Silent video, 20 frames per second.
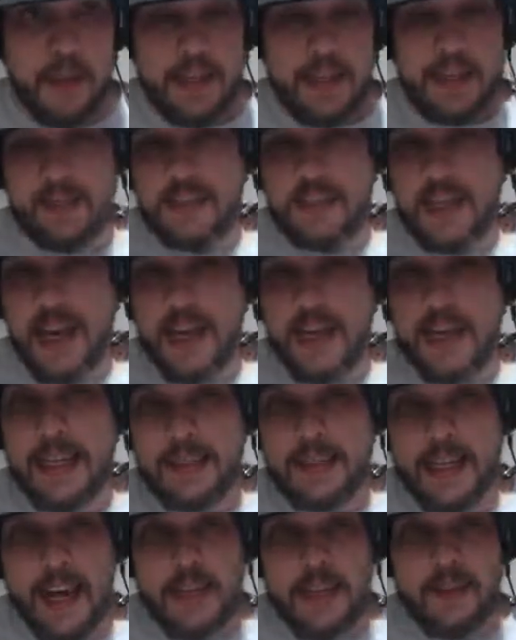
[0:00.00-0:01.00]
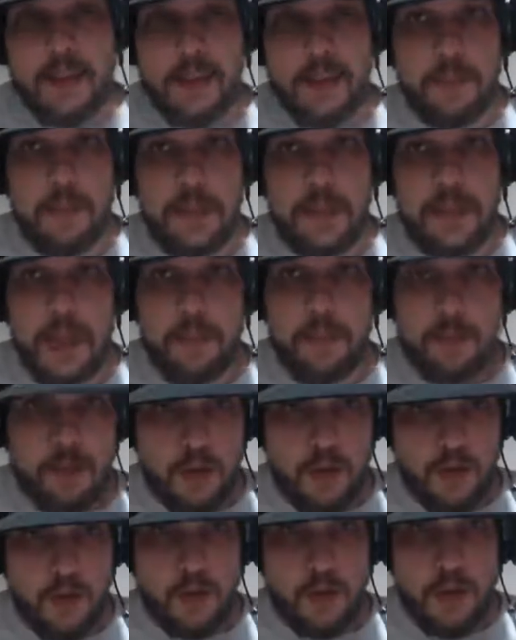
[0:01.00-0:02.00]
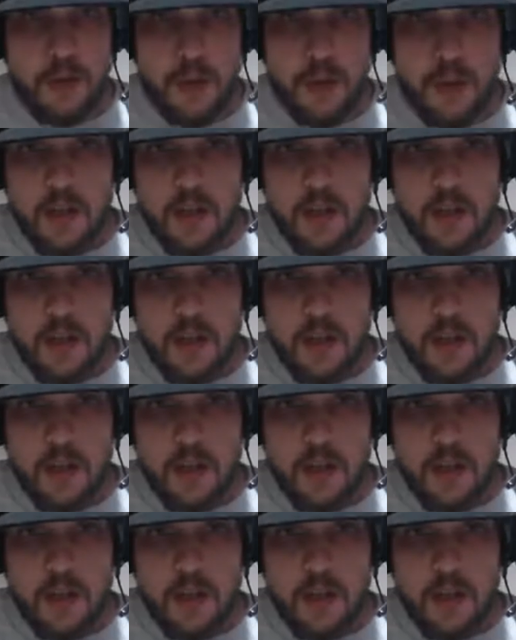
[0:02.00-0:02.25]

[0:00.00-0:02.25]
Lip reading: He's not. He's actually being able to